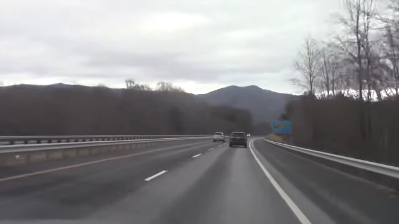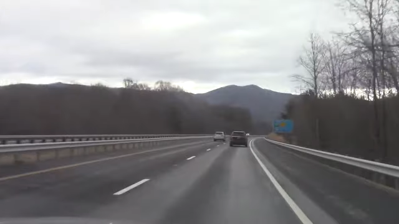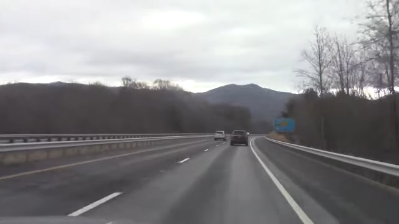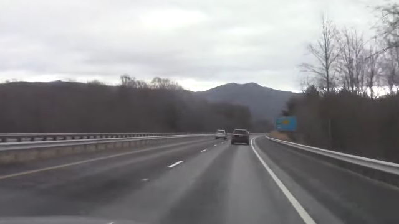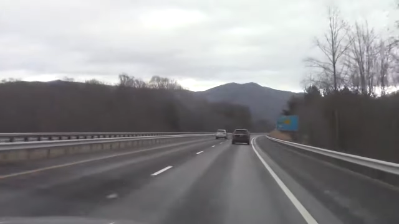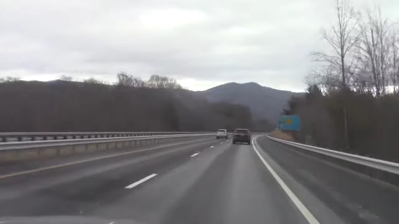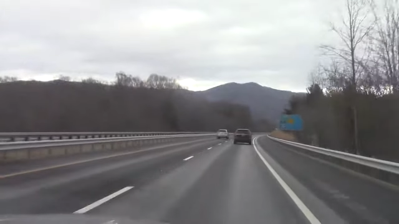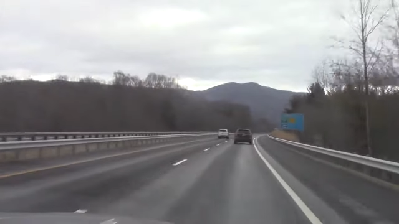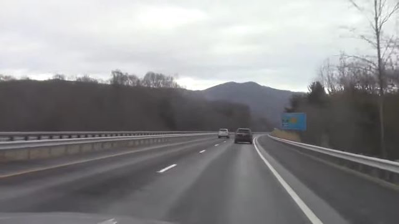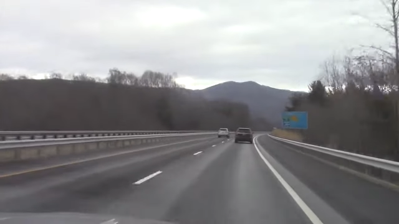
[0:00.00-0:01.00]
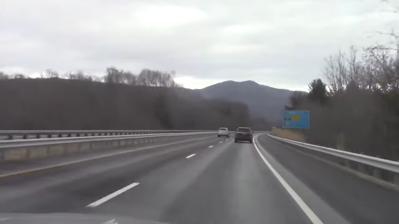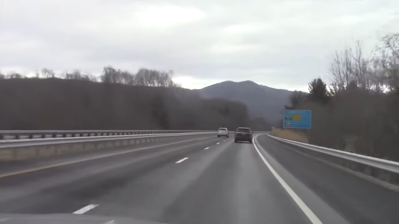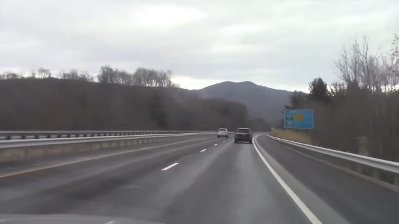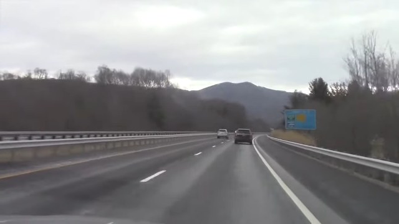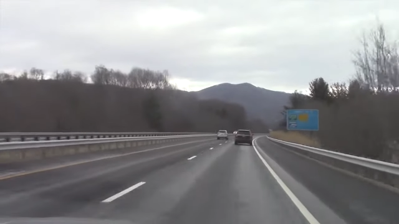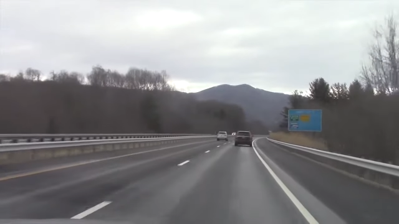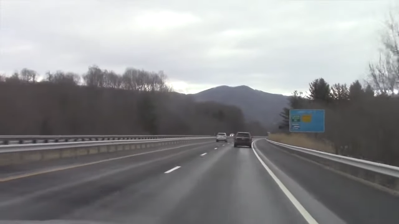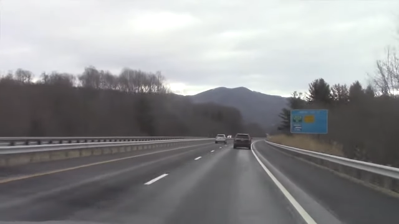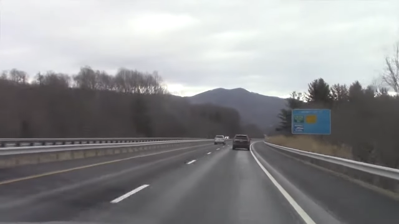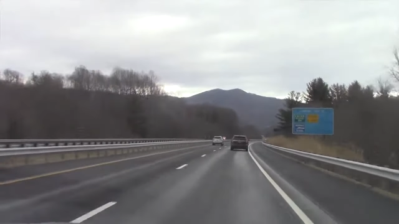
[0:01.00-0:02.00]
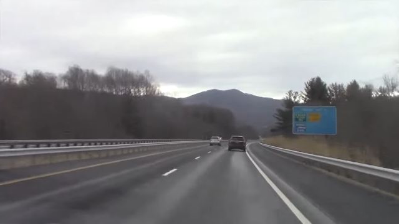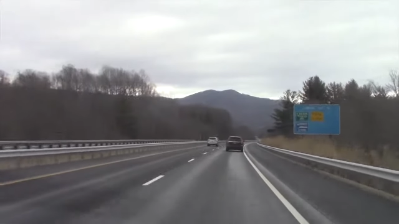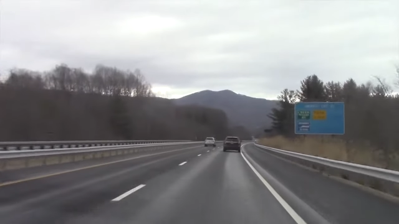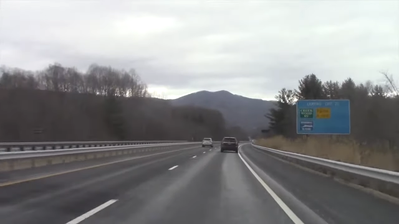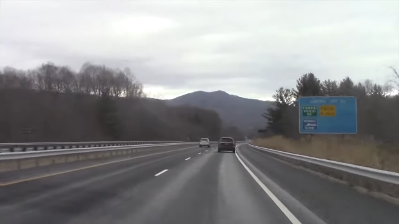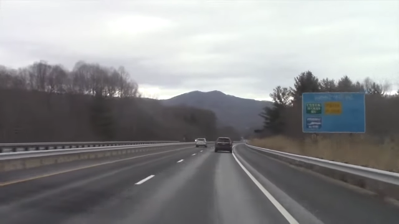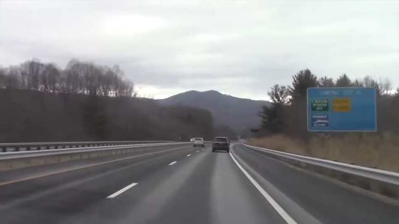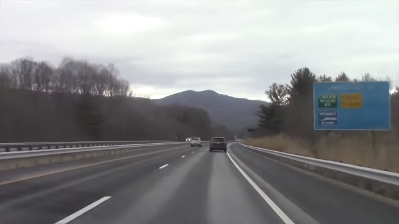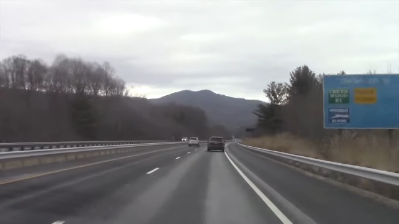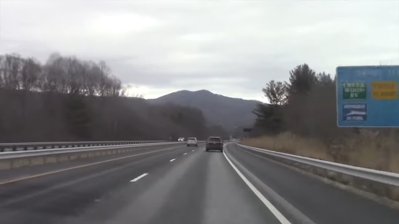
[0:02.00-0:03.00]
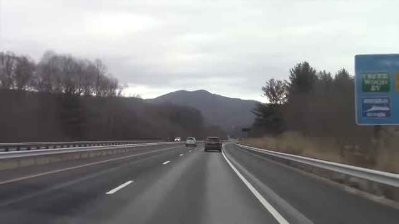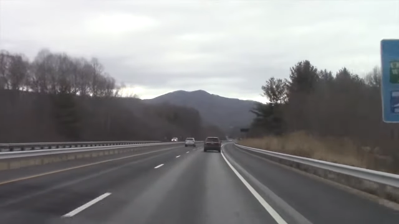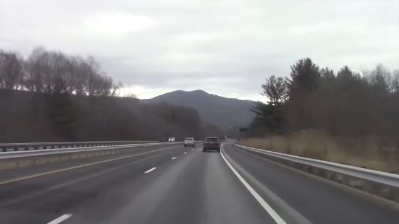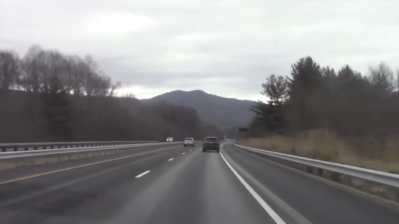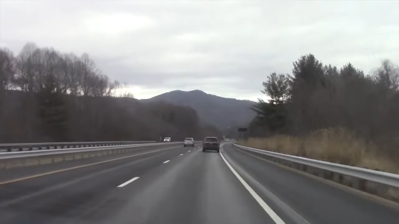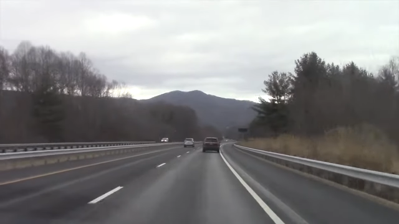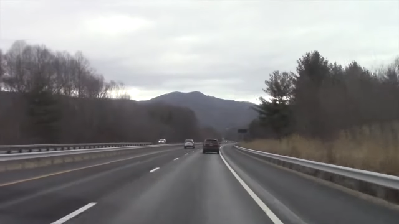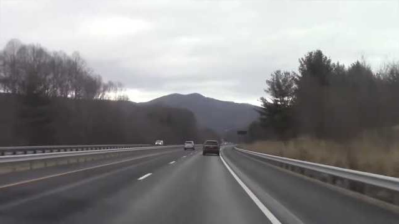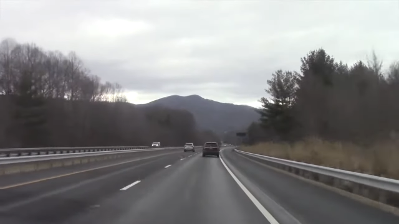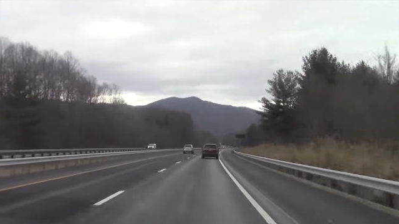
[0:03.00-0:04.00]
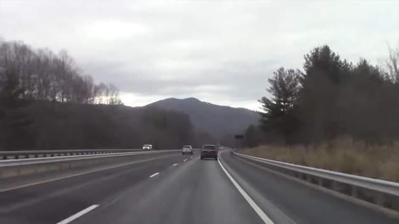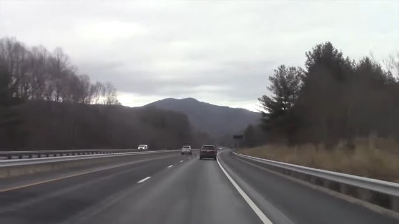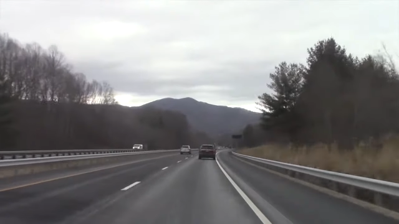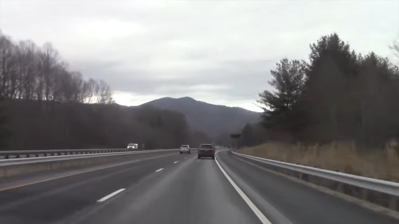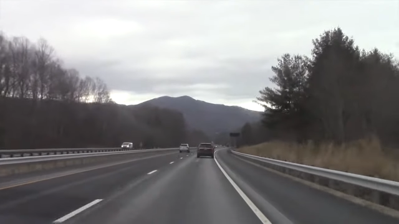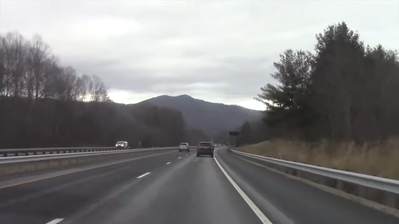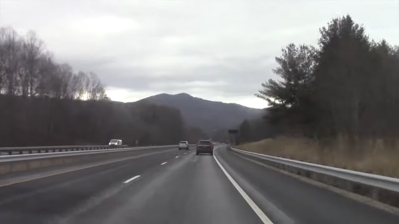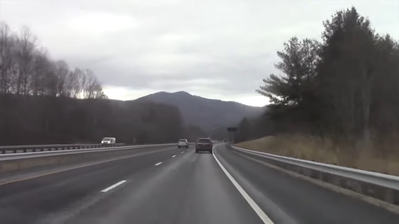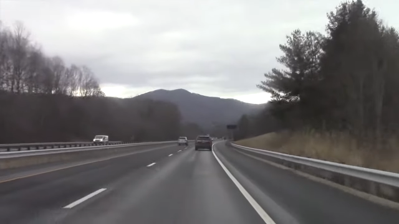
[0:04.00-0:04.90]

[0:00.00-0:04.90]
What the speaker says: (no speaker visible)